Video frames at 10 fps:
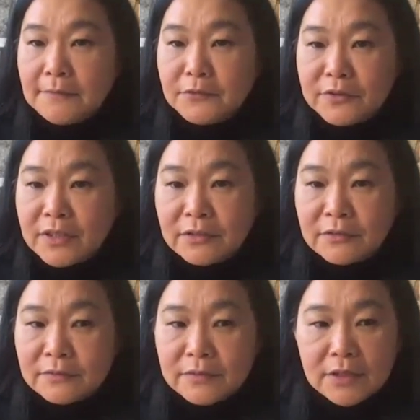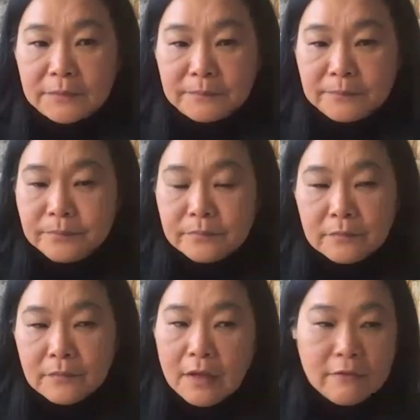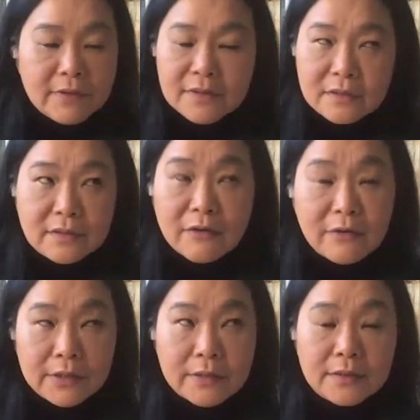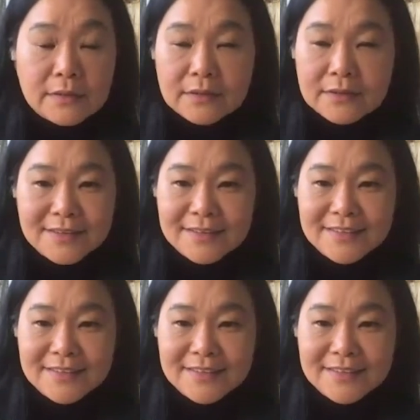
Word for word: up to now and I guess now and then.